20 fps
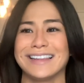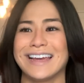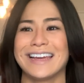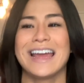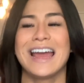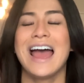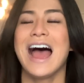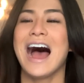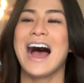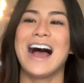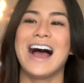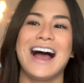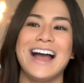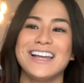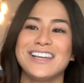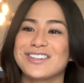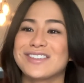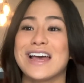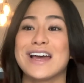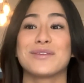Like, I
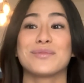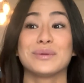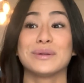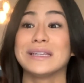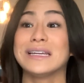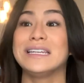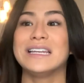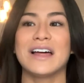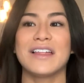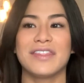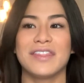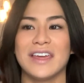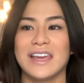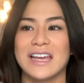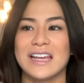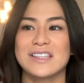just have really nothing.